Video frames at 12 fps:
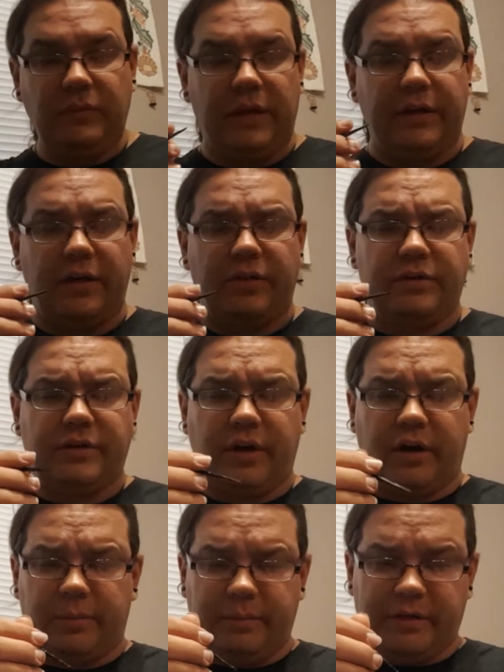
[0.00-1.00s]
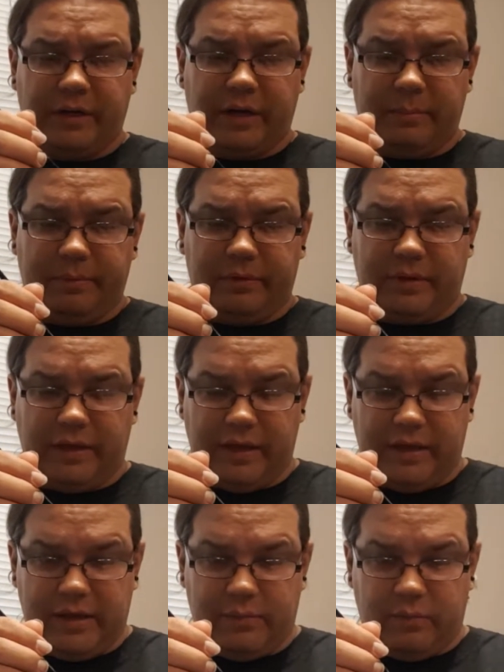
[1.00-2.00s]
another army done up, and
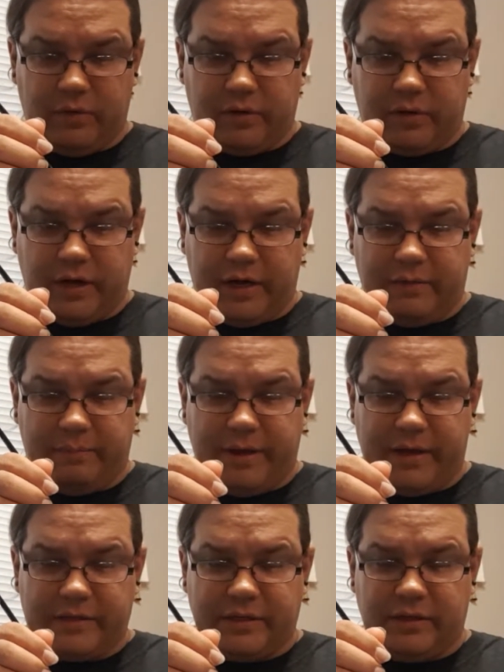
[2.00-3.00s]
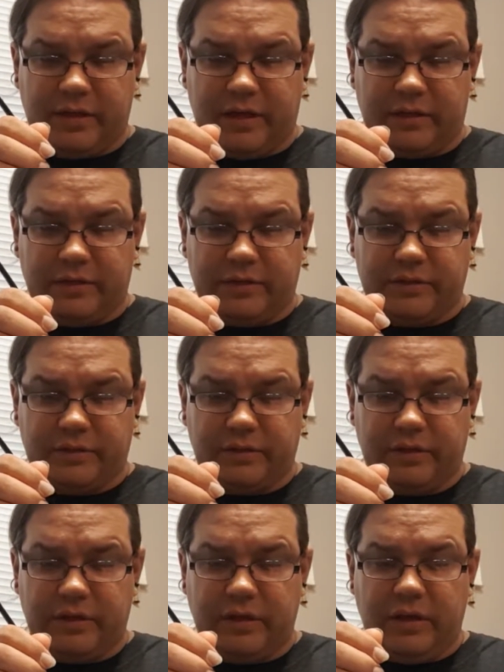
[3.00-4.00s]
they were kind of pastel colors, and
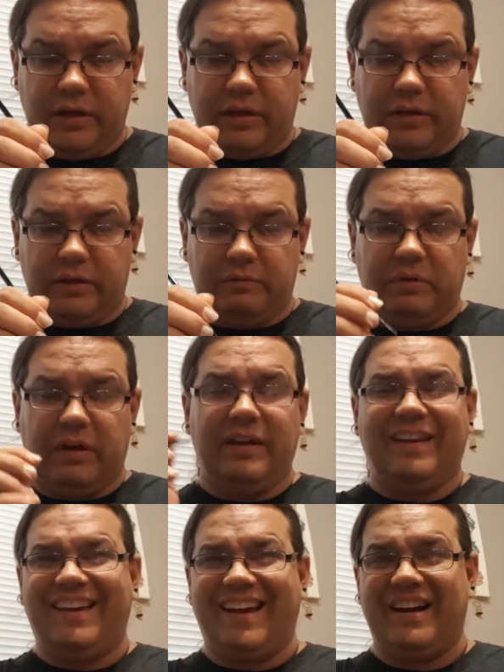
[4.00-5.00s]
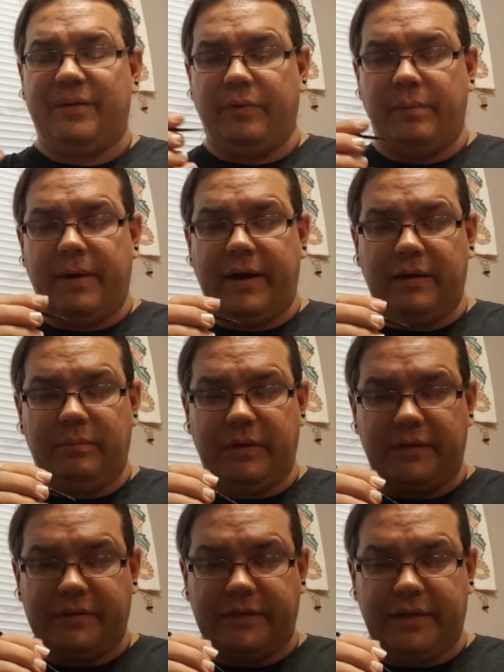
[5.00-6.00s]
it kind of reminded
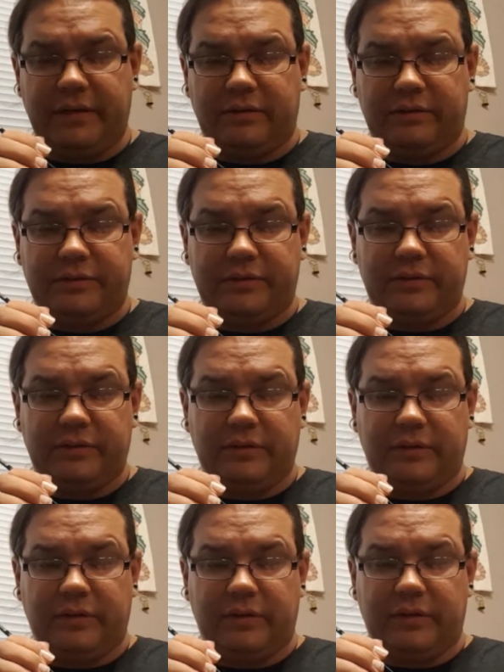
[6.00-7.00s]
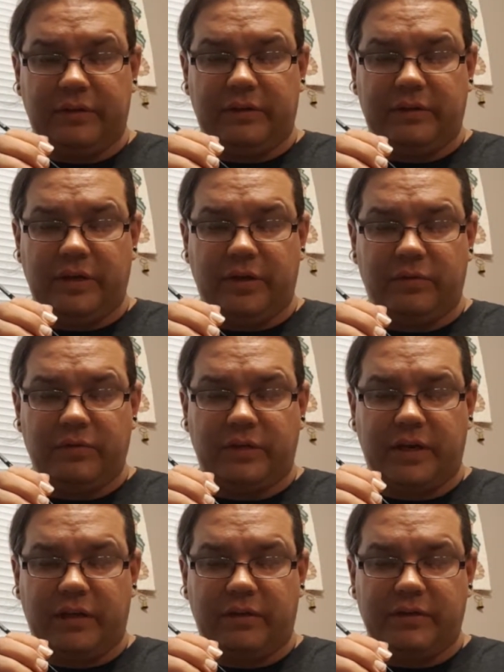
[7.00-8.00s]
me of Skittles, the tones
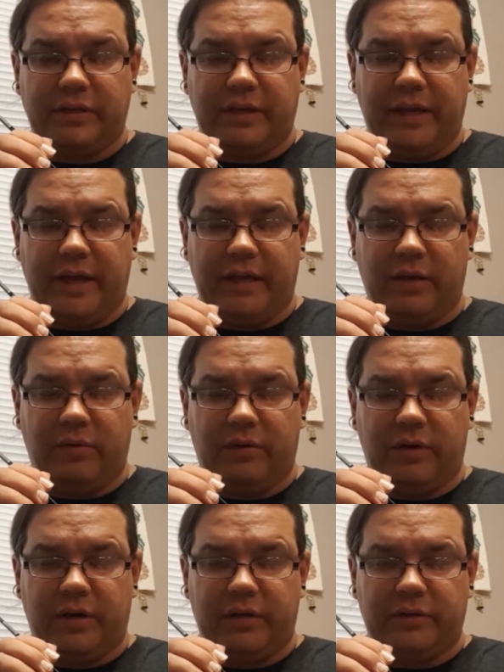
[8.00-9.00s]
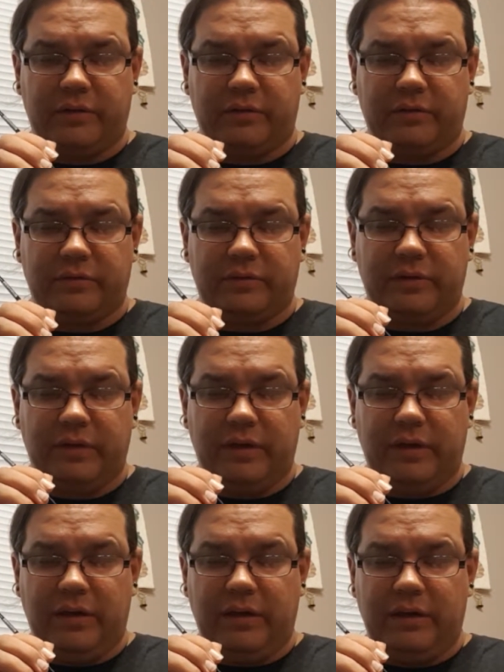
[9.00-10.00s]
of colors that he had going on. So
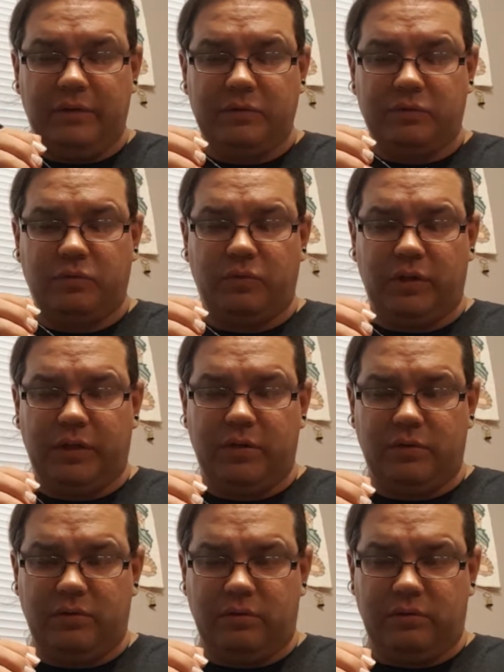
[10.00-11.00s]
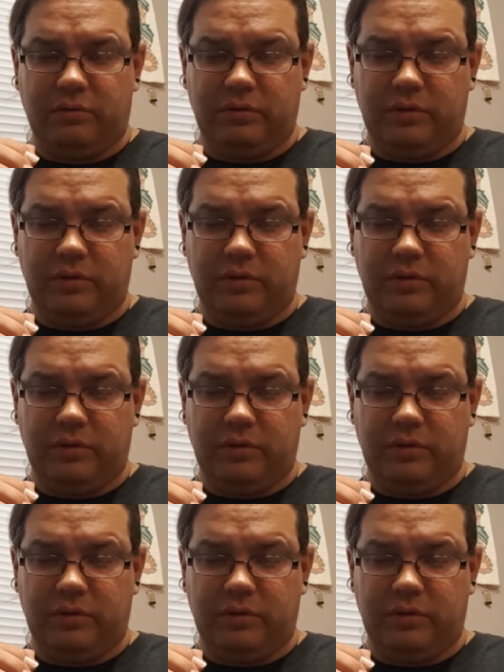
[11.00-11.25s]
it was really cool.